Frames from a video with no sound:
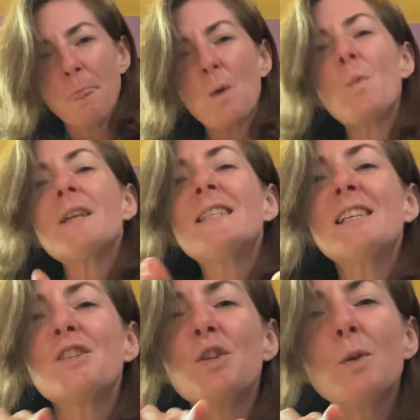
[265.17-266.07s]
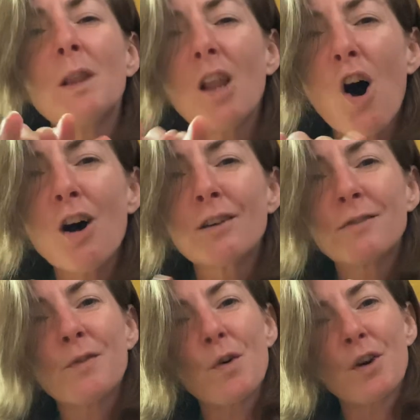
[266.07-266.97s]
What did you long
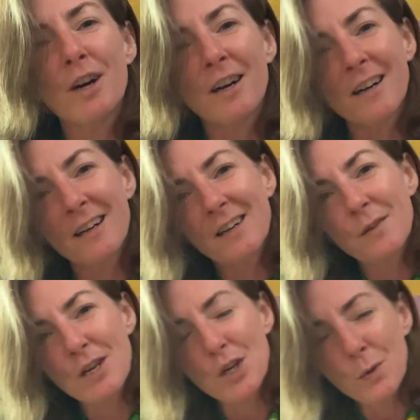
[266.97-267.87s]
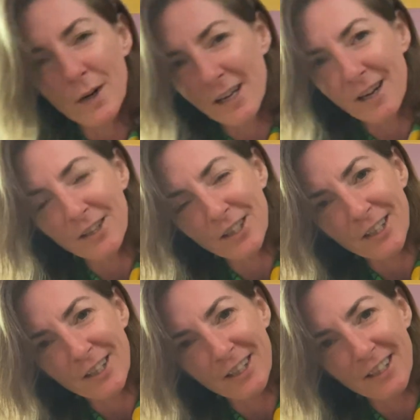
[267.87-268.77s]
for when you were younger?